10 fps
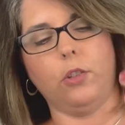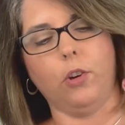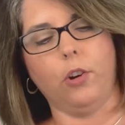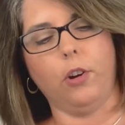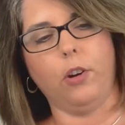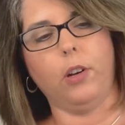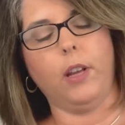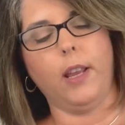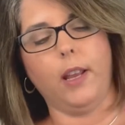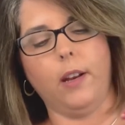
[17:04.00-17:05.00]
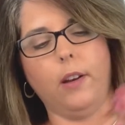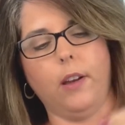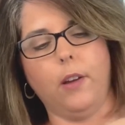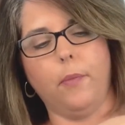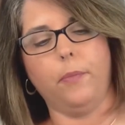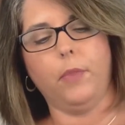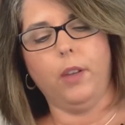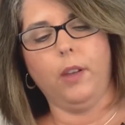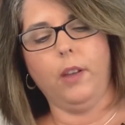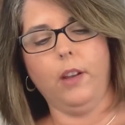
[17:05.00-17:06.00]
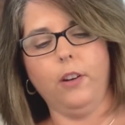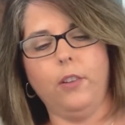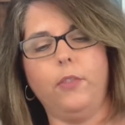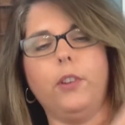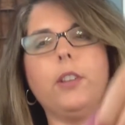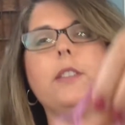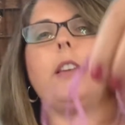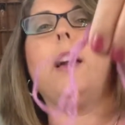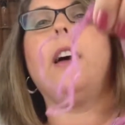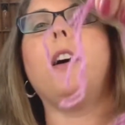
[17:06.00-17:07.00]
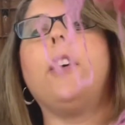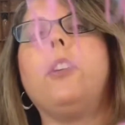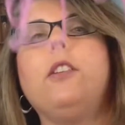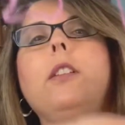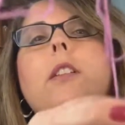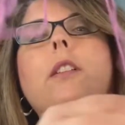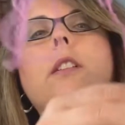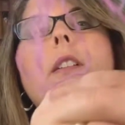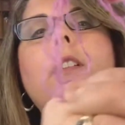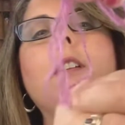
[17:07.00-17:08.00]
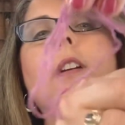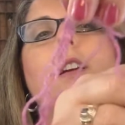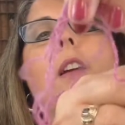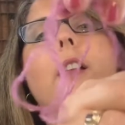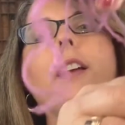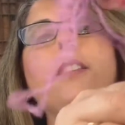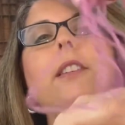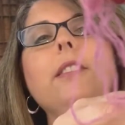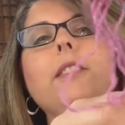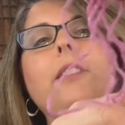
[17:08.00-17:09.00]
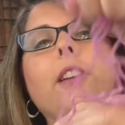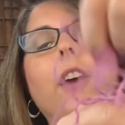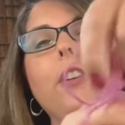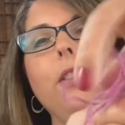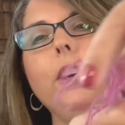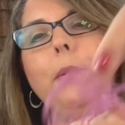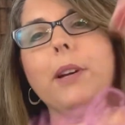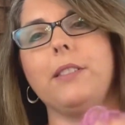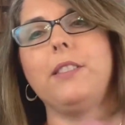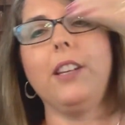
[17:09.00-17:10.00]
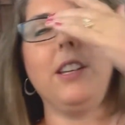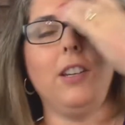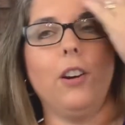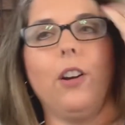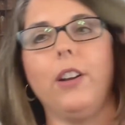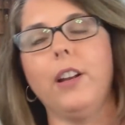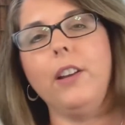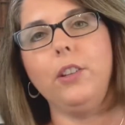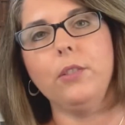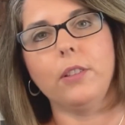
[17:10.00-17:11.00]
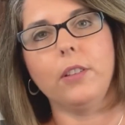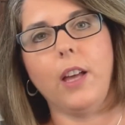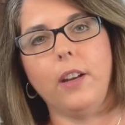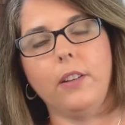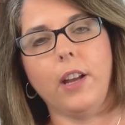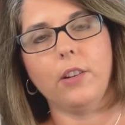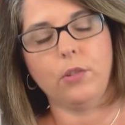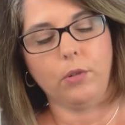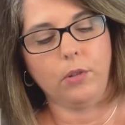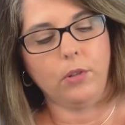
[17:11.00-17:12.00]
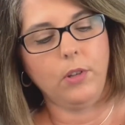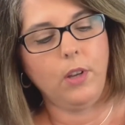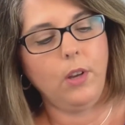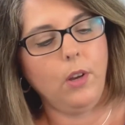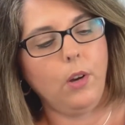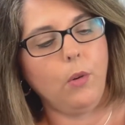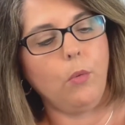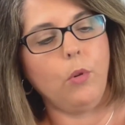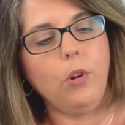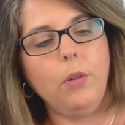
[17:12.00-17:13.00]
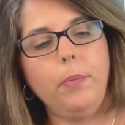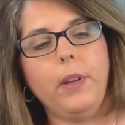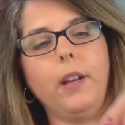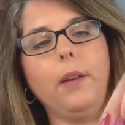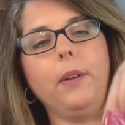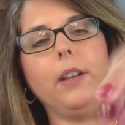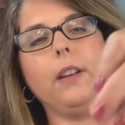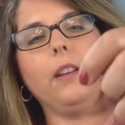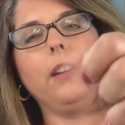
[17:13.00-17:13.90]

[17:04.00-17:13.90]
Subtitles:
yarn, and I don't know if you can tell, like, this is, you hear about sticky yarn, and I use a lot of natural wool, but I mean,